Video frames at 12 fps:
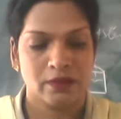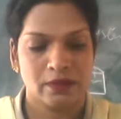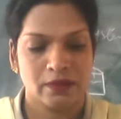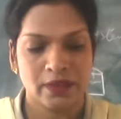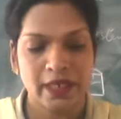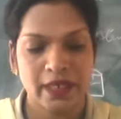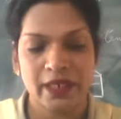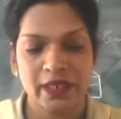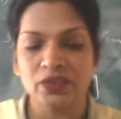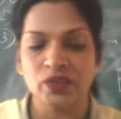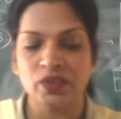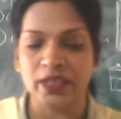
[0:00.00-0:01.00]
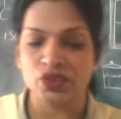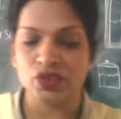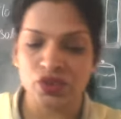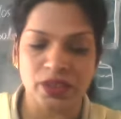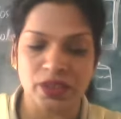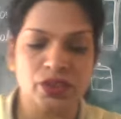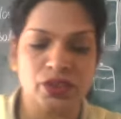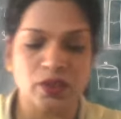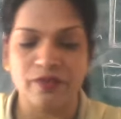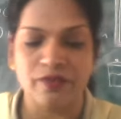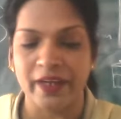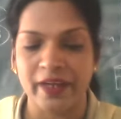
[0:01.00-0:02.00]
There is exchange
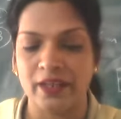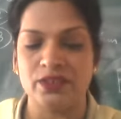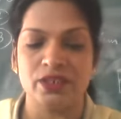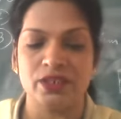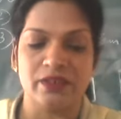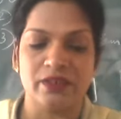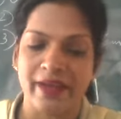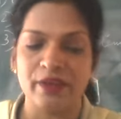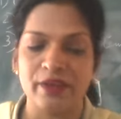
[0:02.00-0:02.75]
of energy and